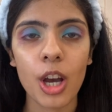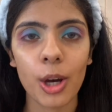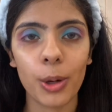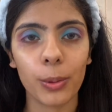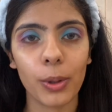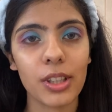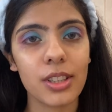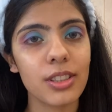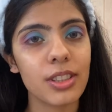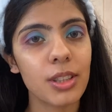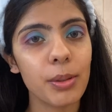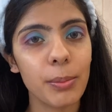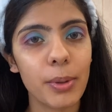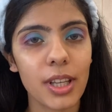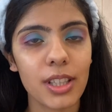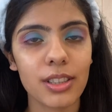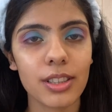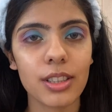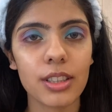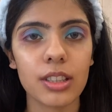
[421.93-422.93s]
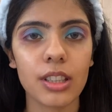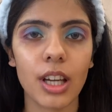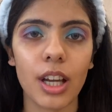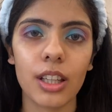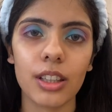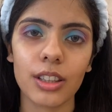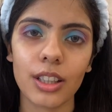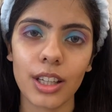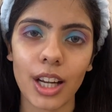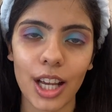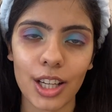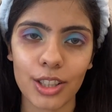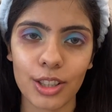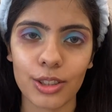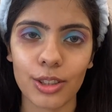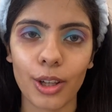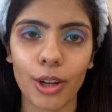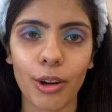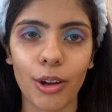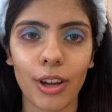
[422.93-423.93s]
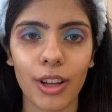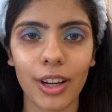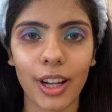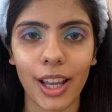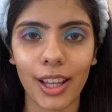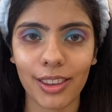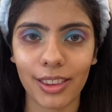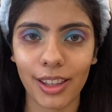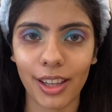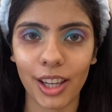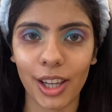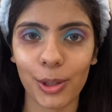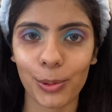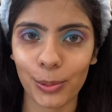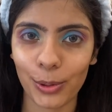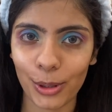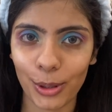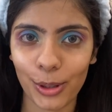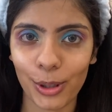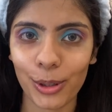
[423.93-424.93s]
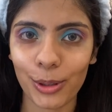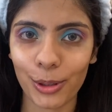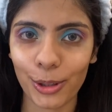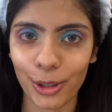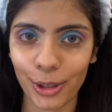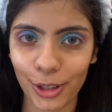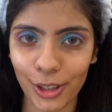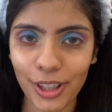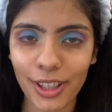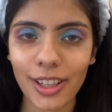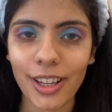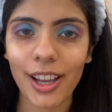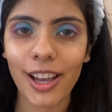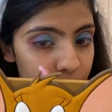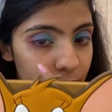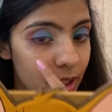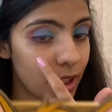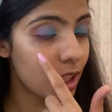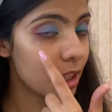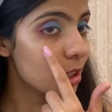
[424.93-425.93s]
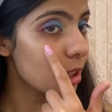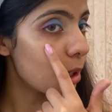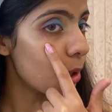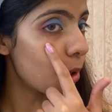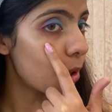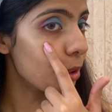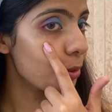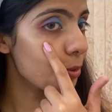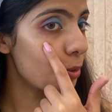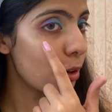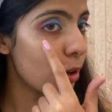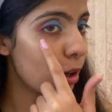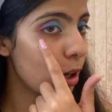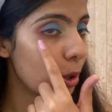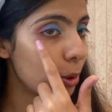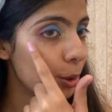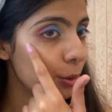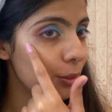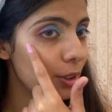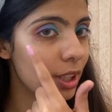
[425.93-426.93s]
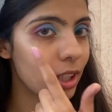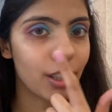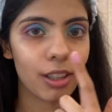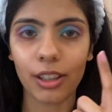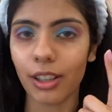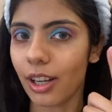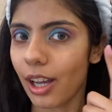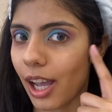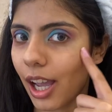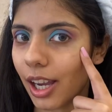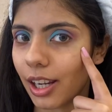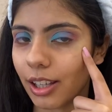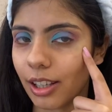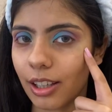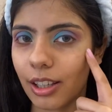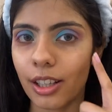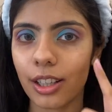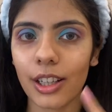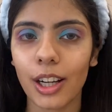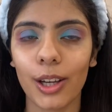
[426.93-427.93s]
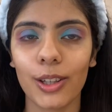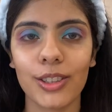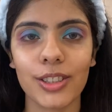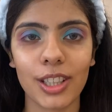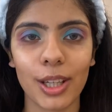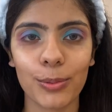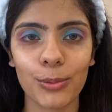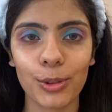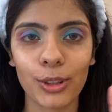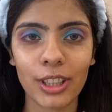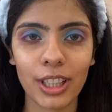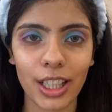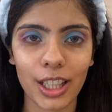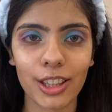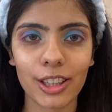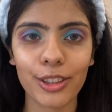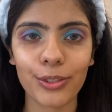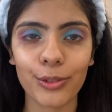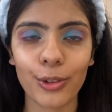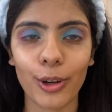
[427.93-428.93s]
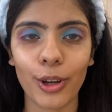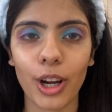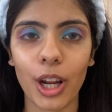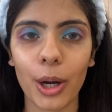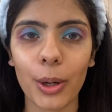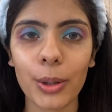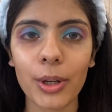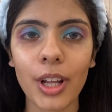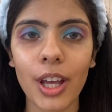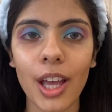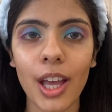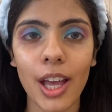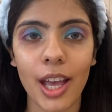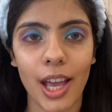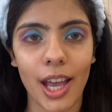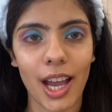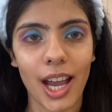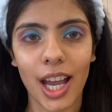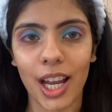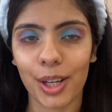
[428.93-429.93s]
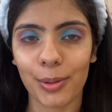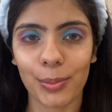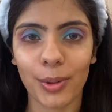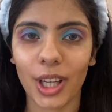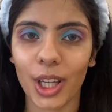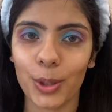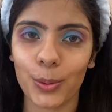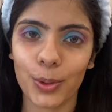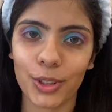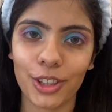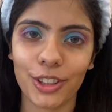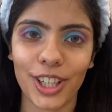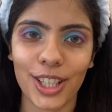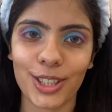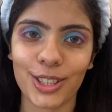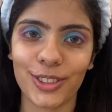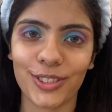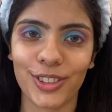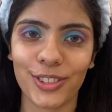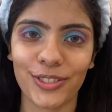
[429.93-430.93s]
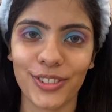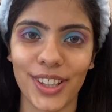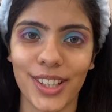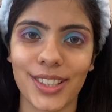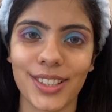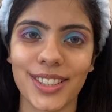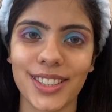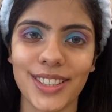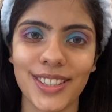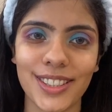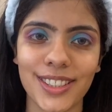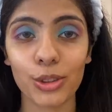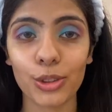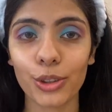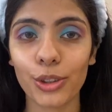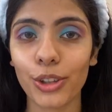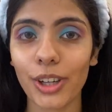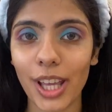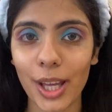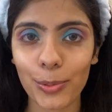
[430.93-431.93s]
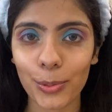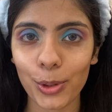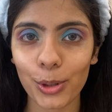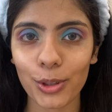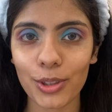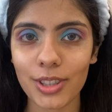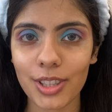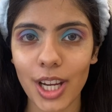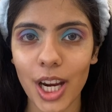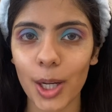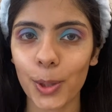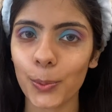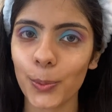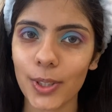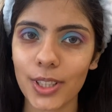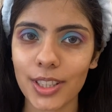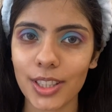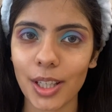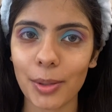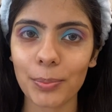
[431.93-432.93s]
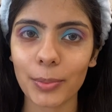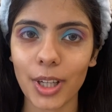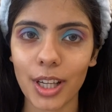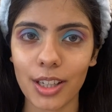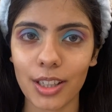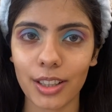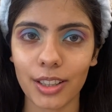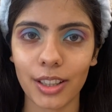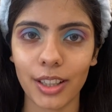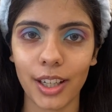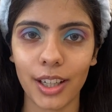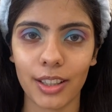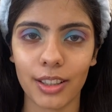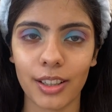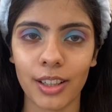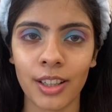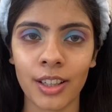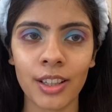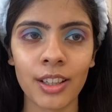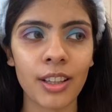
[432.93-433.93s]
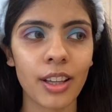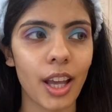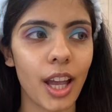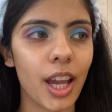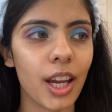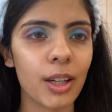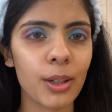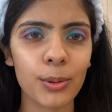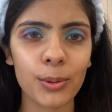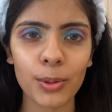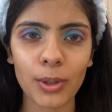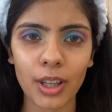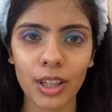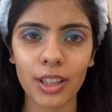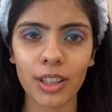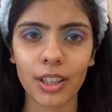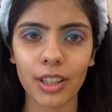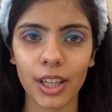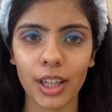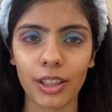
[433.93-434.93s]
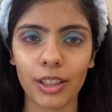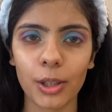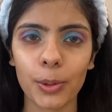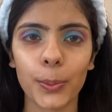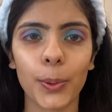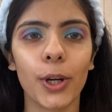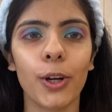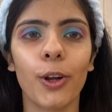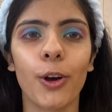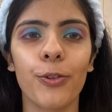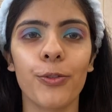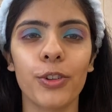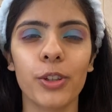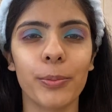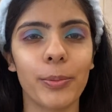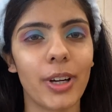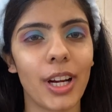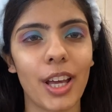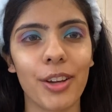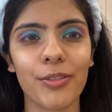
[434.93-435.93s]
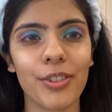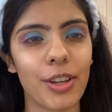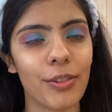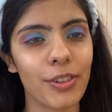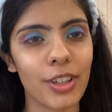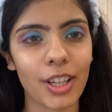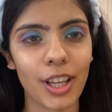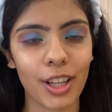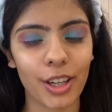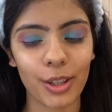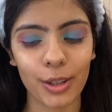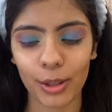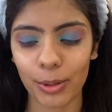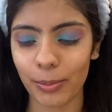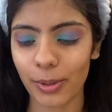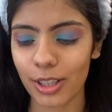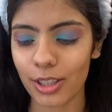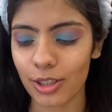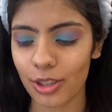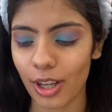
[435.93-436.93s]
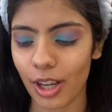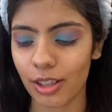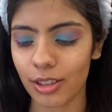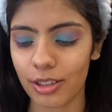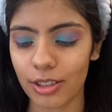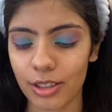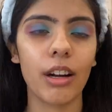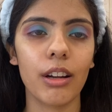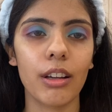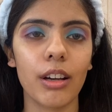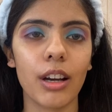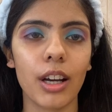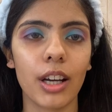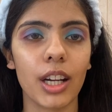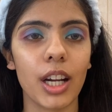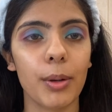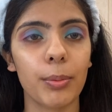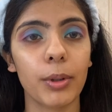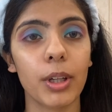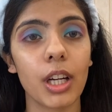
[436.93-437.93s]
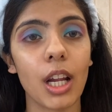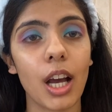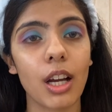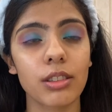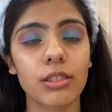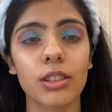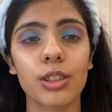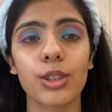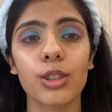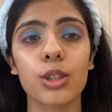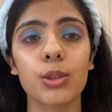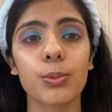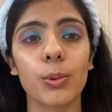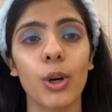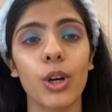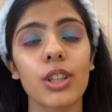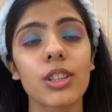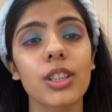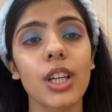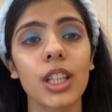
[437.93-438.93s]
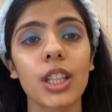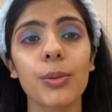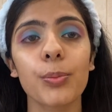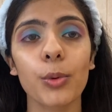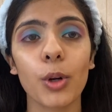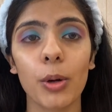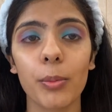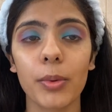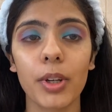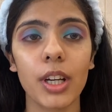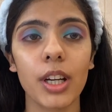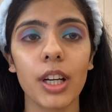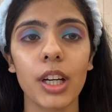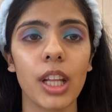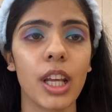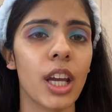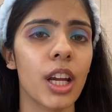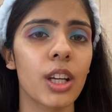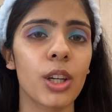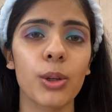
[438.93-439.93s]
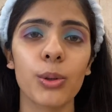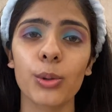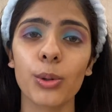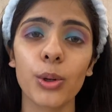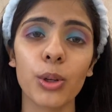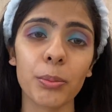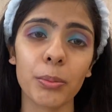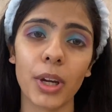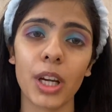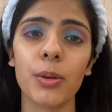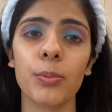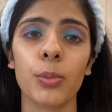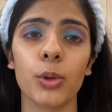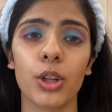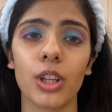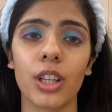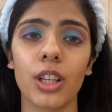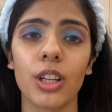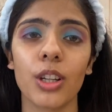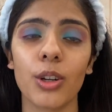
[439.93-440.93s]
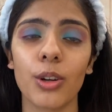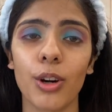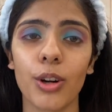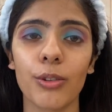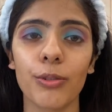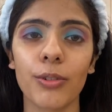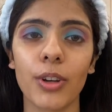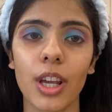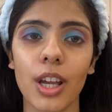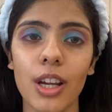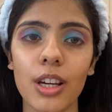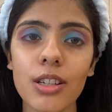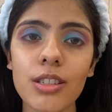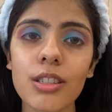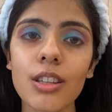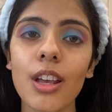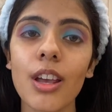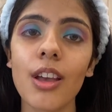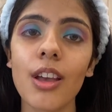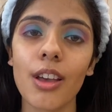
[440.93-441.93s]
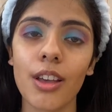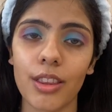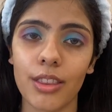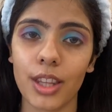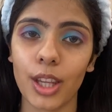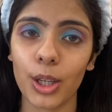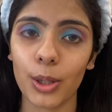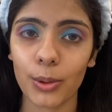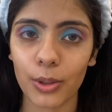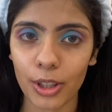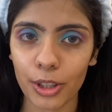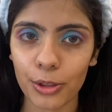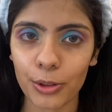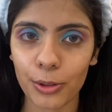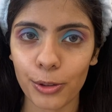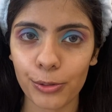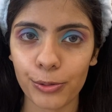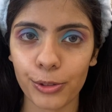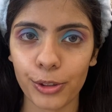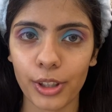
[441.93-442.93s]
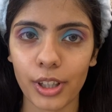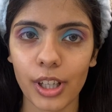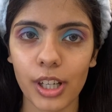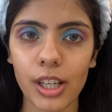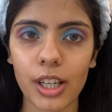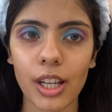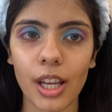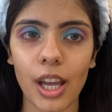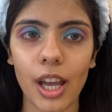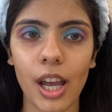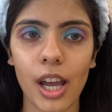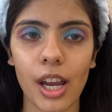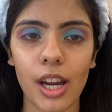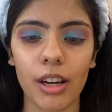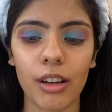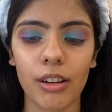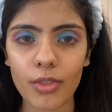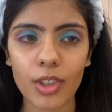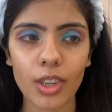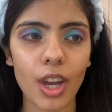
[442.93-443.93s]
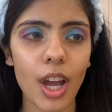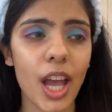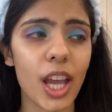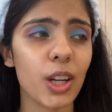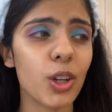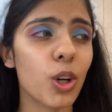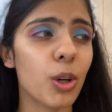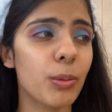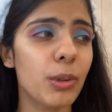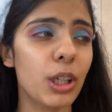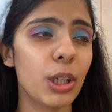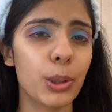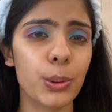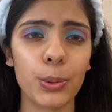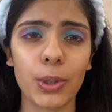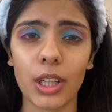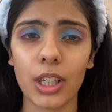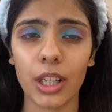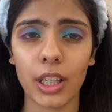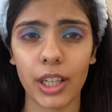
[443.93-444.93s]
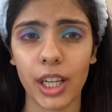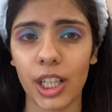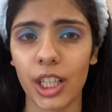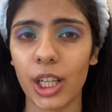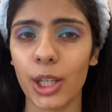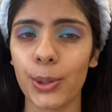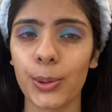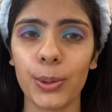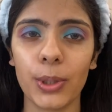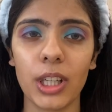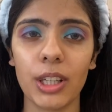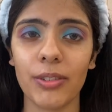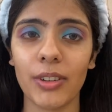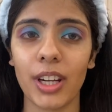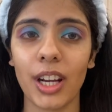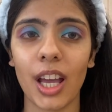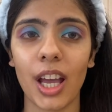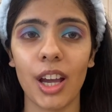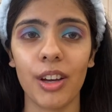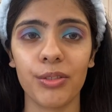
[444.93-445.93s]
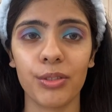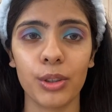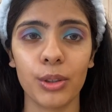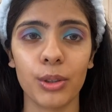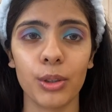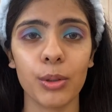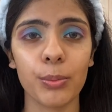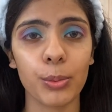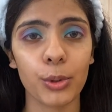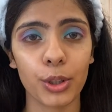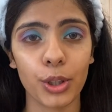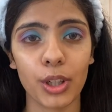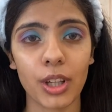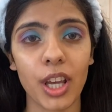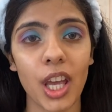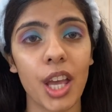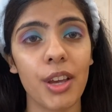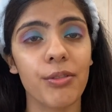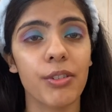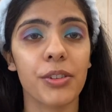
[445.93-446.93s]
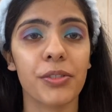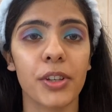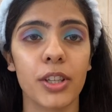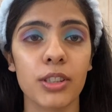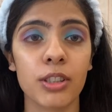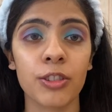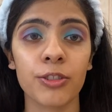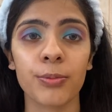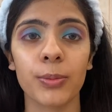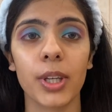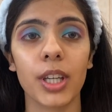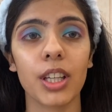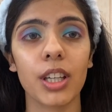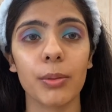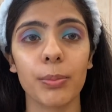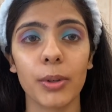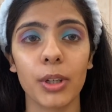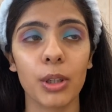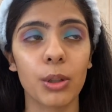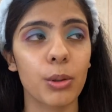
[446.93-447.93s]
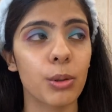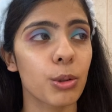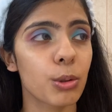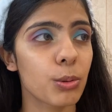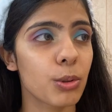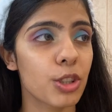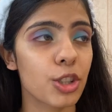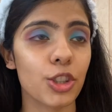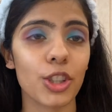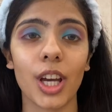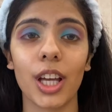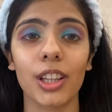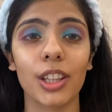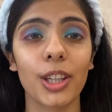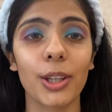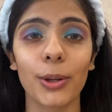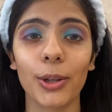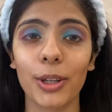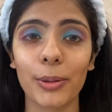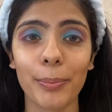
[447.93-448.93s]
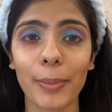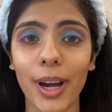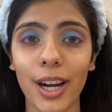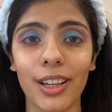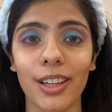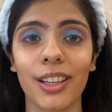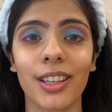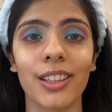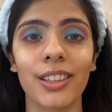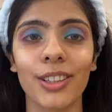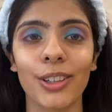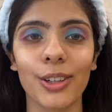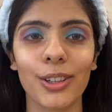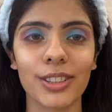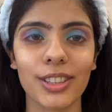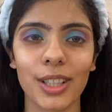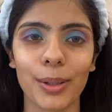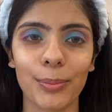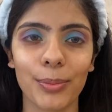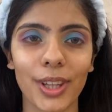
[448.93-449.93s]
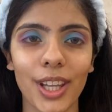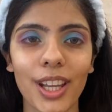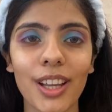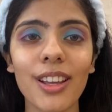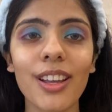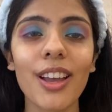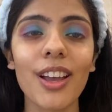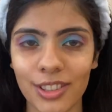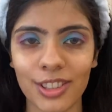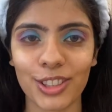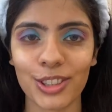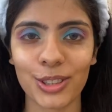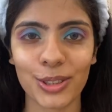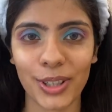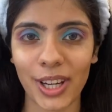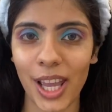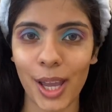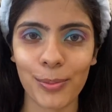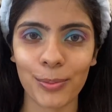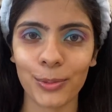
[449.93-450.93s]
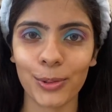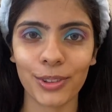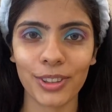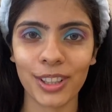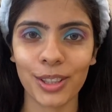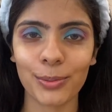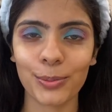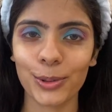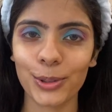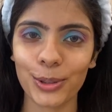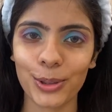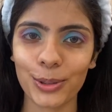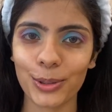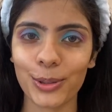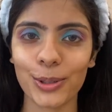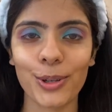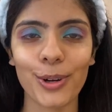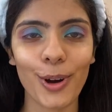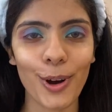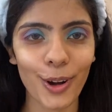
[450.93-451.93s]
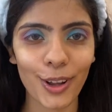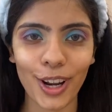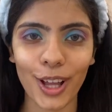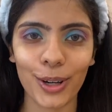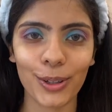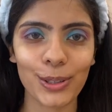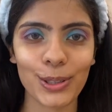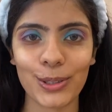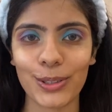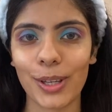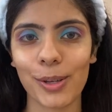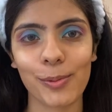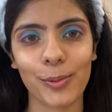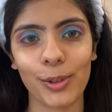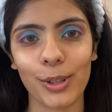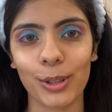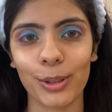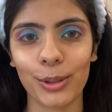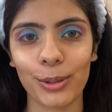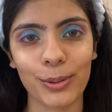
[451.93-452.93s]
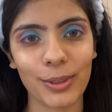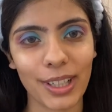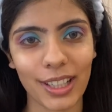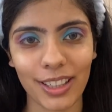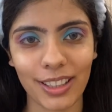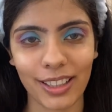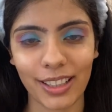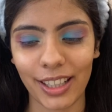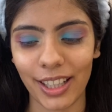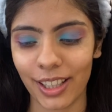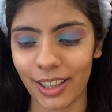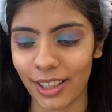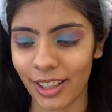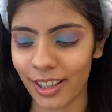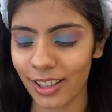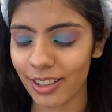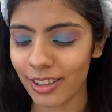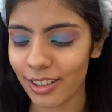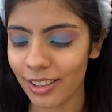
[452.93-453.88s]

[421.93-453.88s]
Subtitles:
Once the base is done, the lashes are on, I think it would look good. See, there's a lot of fallout over here, and now it's time to clean the fallout and begin with the rest of the face. So today I'm going to start with some color correcting. I do color correcting quite often, but I've never done it on my channel. Agar aapke dark circles bahut zyada prominent hai and you don't mind putting in a lot of layers, then you can go for it. And I normally do color correcting only when I have to, you know, put on a heavy face of makeup and go to a shadi or a party or something. Just today I'm in the mood to go all out, so I'm going to do color correcting.